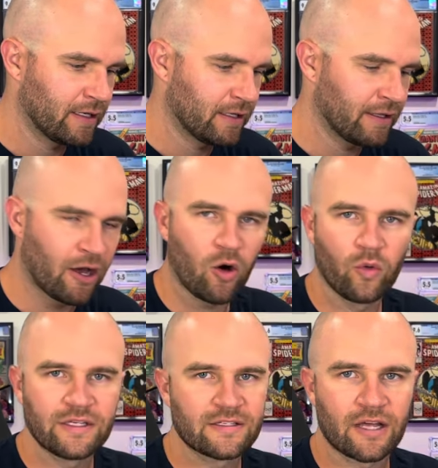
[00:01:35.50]
they
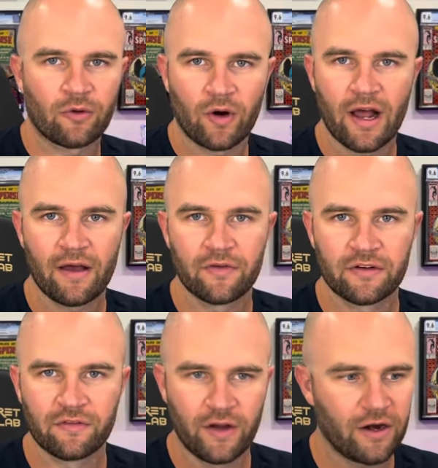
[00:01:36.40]
always arrive
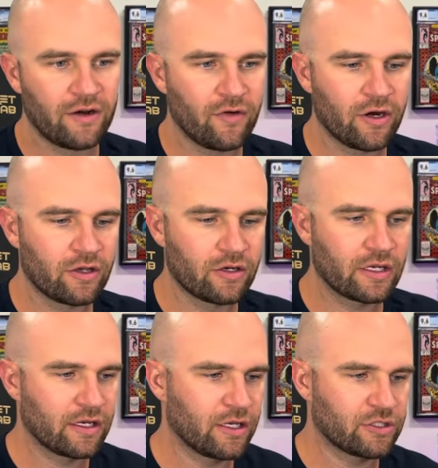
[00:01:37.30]
in very, very good
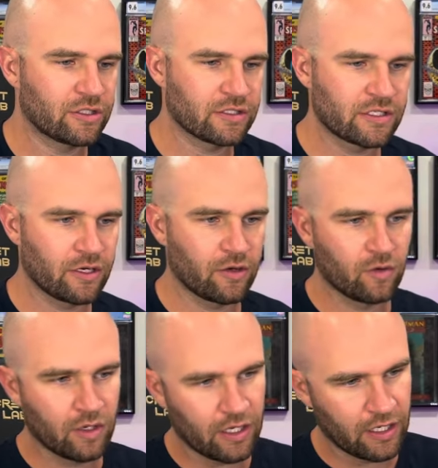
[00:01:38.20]
condition.
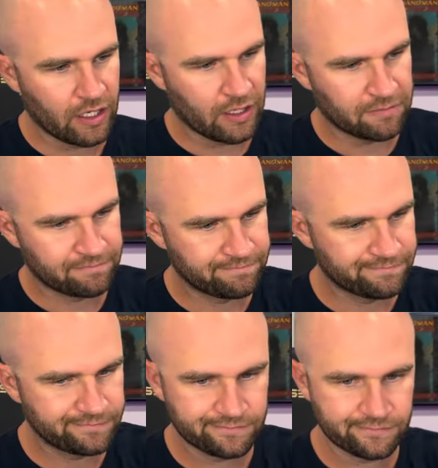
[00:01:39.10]
So um,
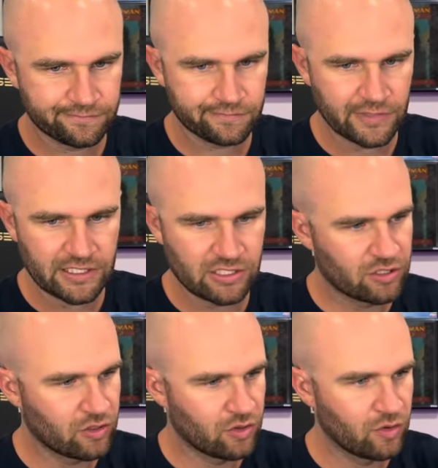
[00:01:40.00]
let's
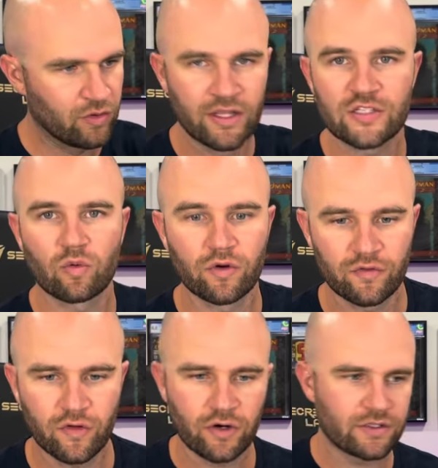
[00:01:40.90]
do this one
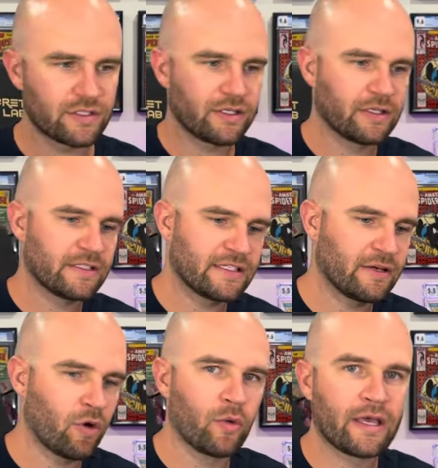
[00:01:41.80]
first. Let's see
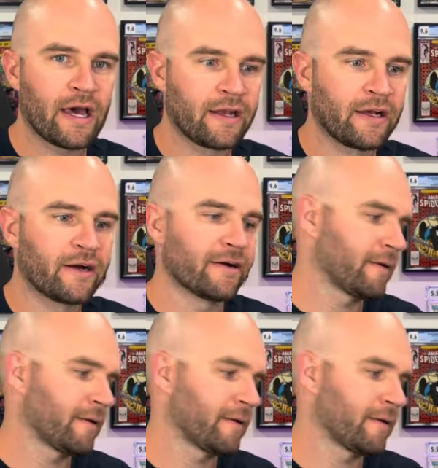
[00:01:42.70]
what we got in here.